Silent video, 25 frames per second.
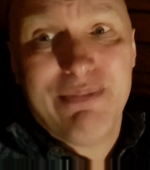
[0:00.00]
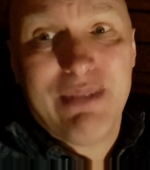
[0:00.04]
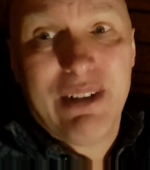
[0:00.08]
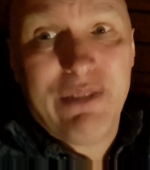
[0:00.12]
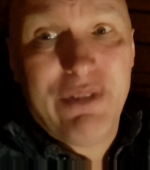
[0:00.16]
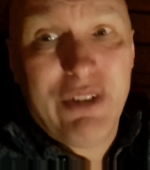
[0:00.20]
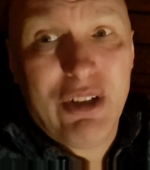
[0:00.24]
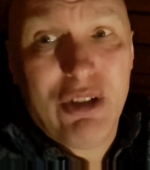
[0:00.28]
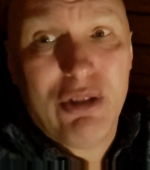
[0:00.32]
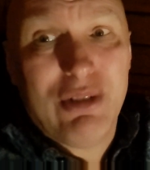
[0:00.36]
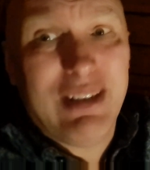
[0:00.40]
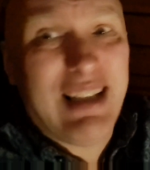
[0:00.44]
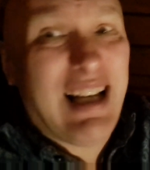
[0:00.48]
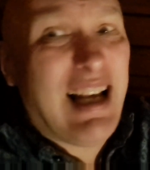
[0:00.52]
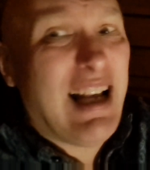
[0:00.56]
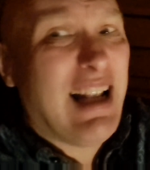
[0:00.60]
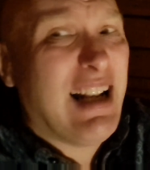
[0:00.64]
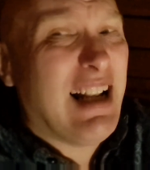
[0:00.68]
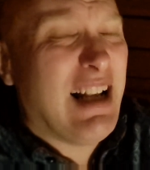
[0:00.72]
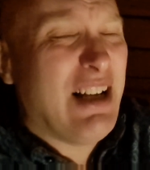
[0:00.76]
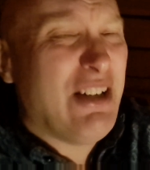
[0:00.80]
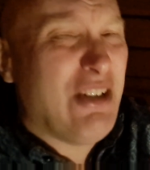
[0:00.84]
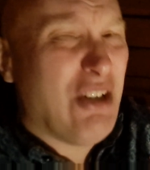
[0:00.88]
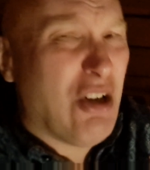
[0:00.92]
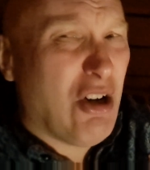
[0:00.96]
I feel, yeah,
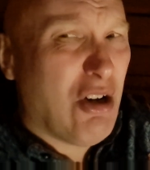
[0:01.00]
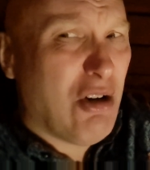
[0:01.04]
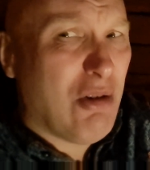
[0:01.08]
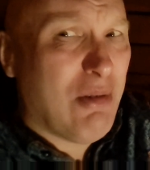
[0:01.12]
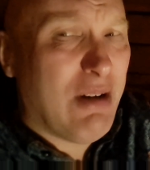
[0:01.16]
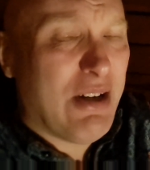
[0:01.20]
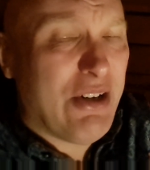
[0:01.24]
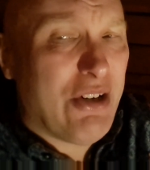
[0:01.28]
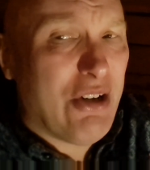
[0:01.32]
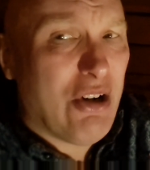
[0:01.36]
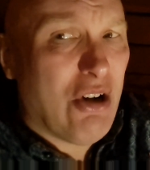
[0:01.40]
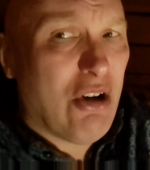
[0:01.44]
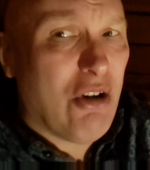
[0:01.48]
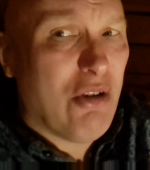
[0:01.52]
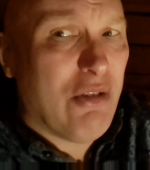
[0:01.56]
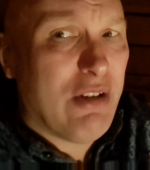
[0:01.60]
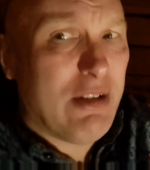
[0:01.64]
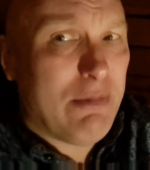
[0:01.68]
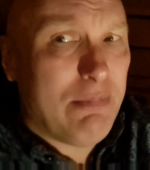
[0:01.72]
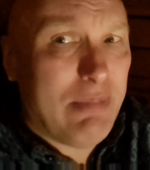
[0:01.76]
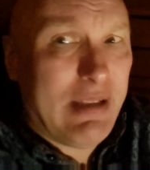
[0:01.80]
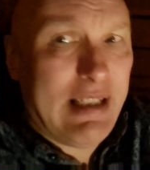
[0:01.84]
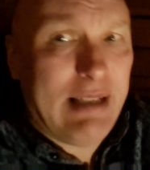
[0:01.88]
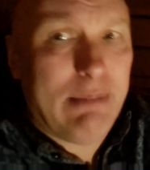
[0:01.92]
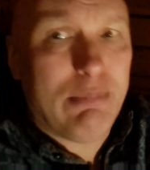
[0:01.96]
I know,
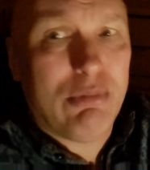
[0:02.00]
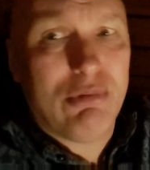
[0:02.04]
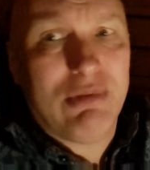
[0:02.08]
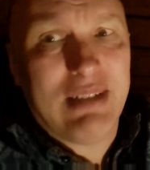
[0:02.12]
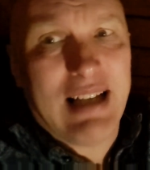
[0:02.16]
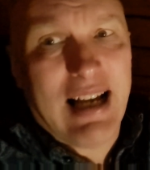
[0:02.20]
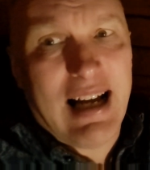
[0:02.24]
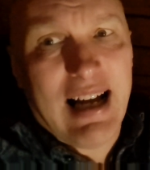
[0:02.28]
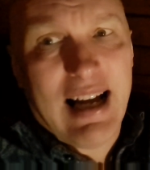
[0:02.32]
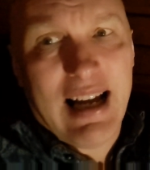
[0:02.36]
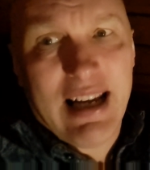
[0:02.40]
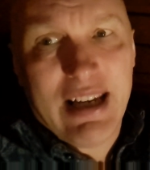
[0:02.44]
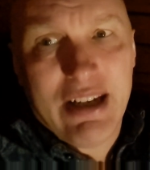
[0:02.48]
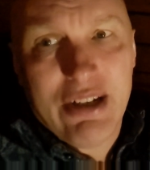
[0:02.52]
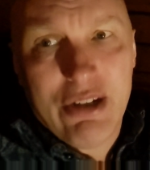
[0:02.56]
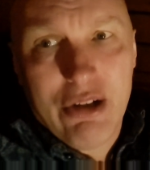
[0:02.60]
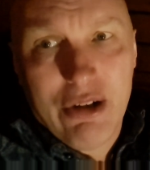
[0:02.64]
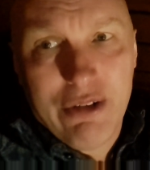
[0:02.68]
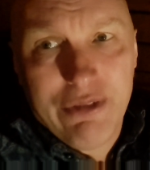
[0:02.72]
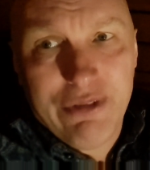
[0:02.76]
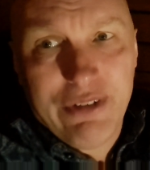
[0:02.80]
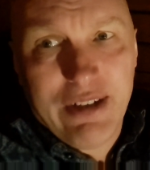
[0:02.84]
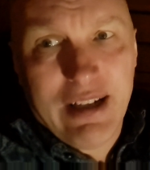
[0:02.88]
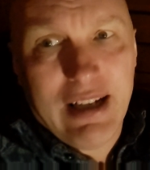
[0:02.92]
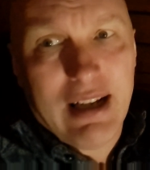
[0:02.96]
there's people dying
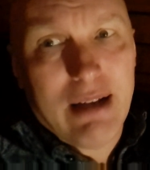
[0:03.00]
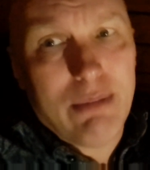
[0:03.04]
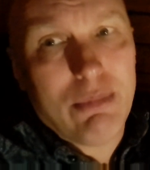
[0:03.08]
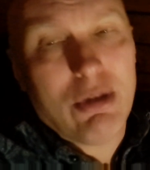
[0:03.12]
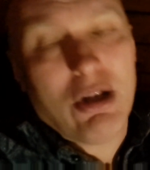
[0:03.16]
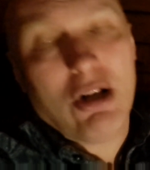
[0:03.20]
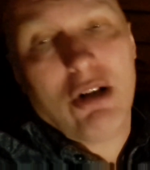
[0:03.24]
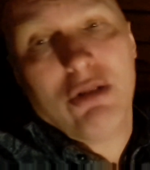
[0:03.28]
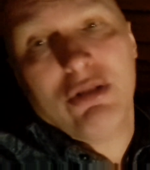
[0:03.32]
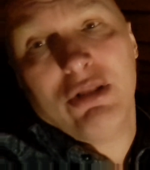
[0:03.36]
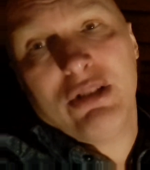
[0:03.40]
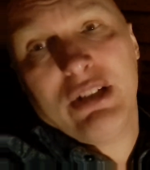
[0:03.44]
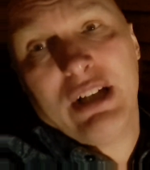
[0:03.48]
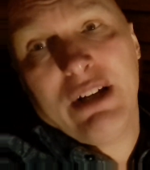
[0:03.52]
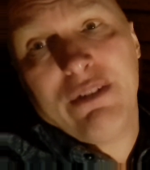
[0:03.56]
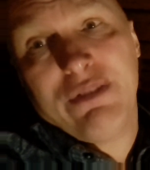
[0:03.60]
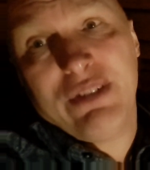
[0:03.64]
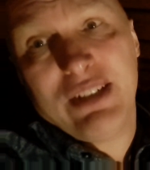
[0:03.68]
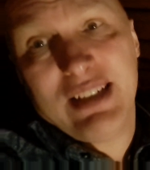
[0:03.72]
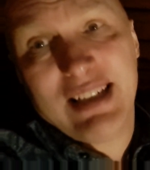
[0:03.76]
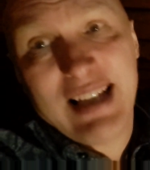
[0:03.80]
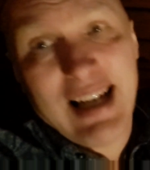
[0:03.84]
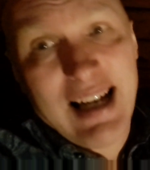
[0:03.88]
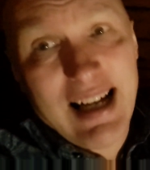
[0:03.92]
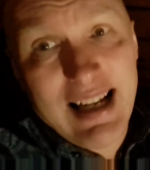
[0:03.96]
off it, I'm not all to death
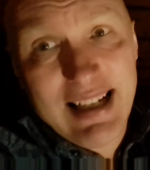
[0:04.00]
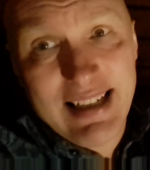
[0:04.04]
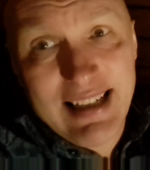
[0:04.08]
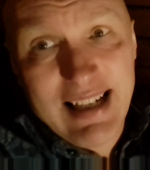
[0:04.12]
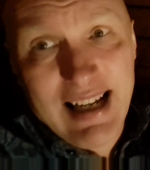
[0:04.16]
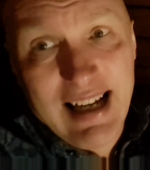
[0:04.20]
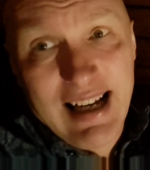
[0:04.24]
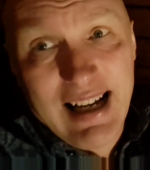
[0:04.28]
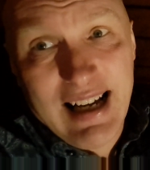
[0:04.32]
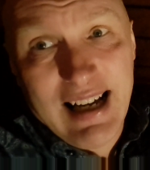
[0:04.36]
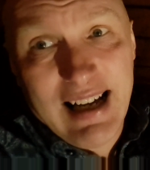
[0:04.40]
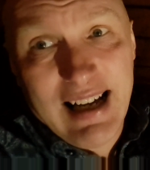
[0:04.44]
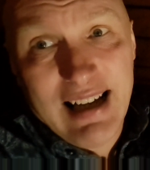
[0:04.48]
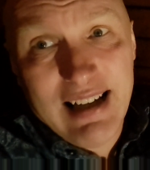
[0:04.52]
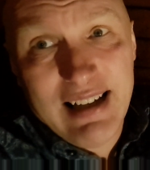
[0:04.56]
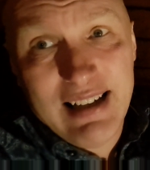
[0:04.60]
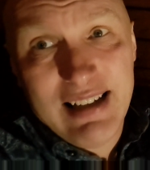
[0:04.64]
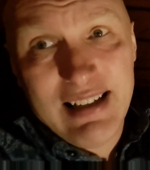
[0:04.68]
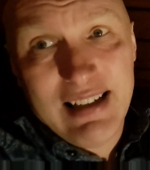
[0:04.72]
of da-da,